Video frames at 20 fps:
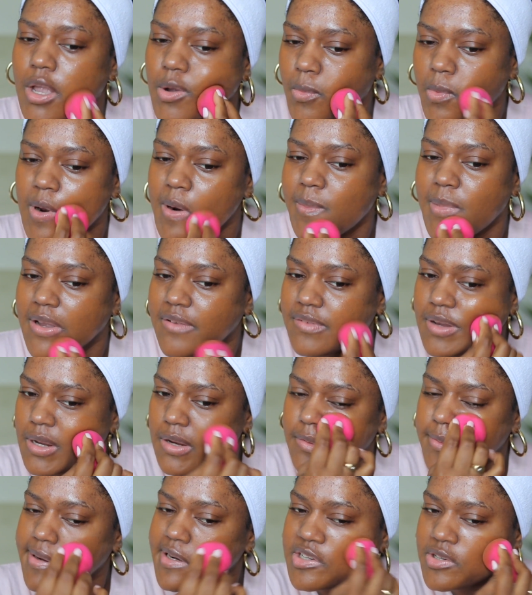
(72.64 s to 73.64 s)
One of my
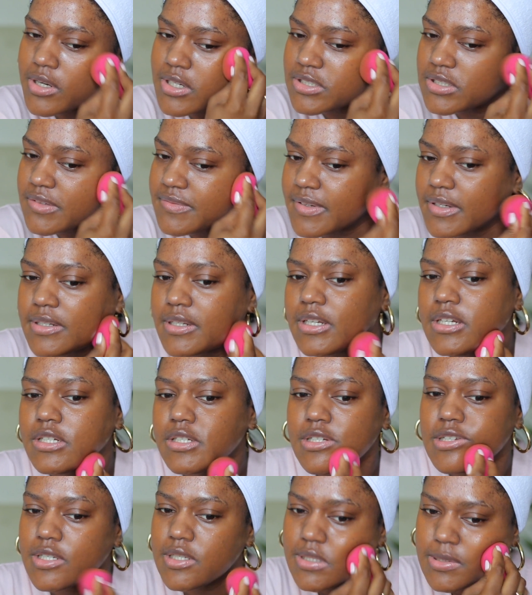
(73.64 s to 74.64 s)
favorite drugstore
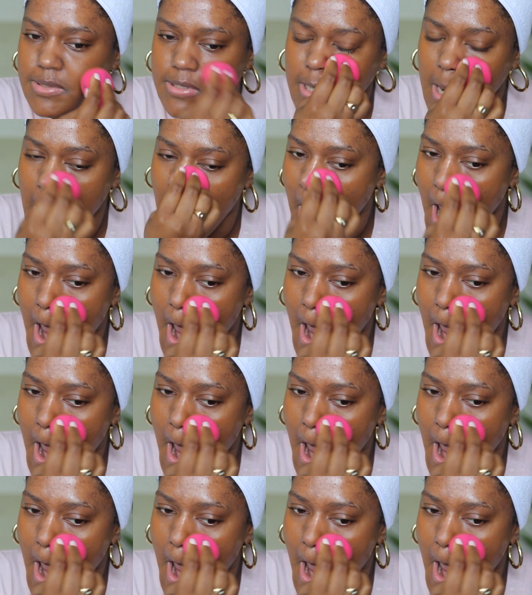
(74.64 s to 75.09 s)
foundations.